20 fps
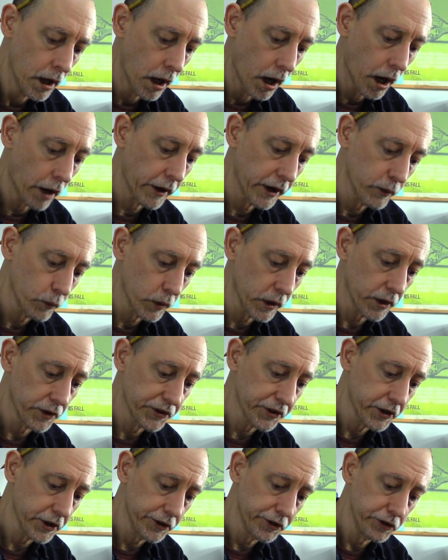All right, well,
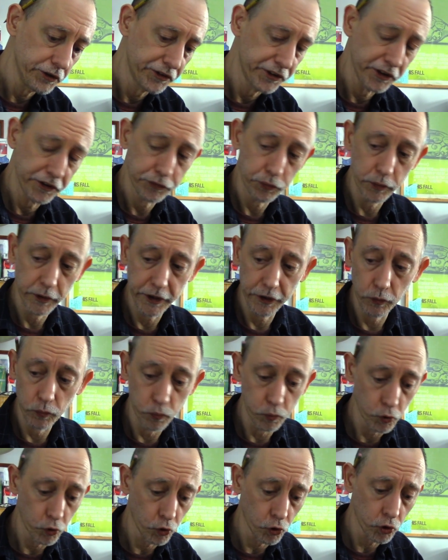the good news is we're going to
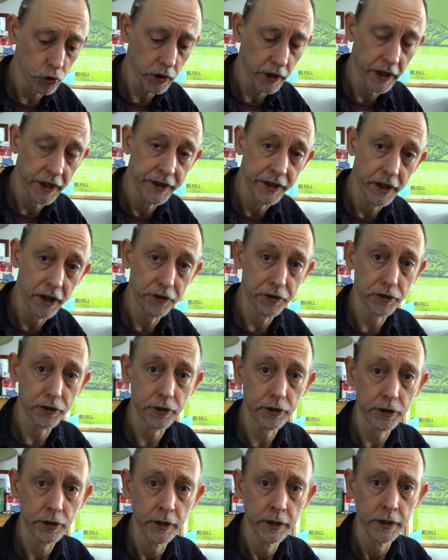roll
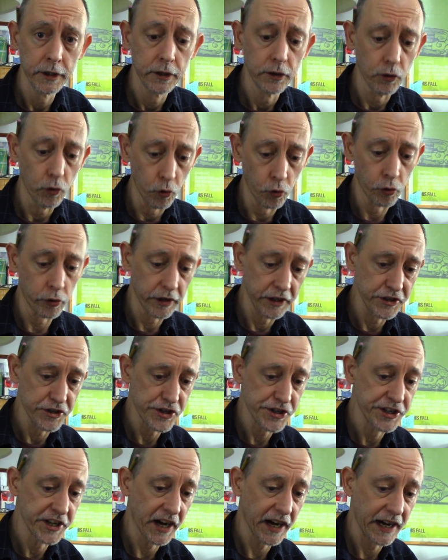another
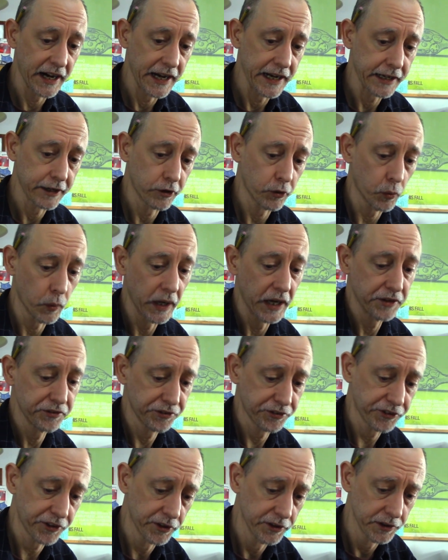orange die
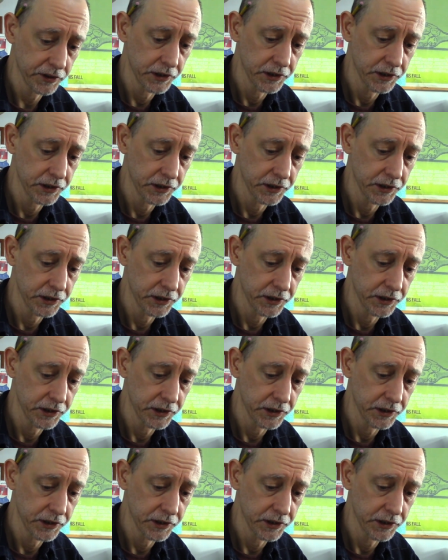quest.